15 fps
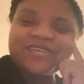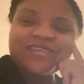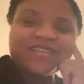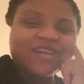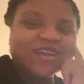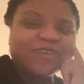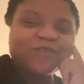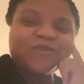
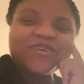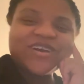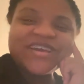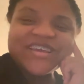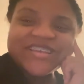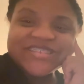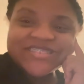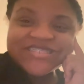Like,
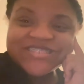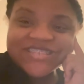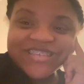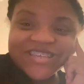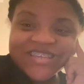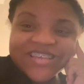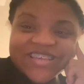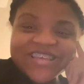what?
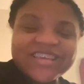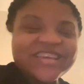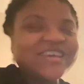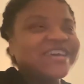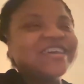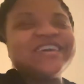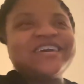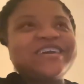
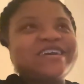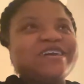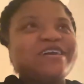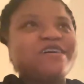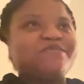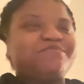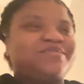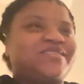
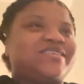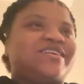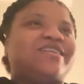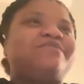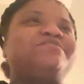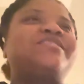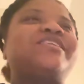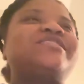But
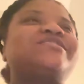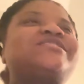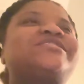I'm kind of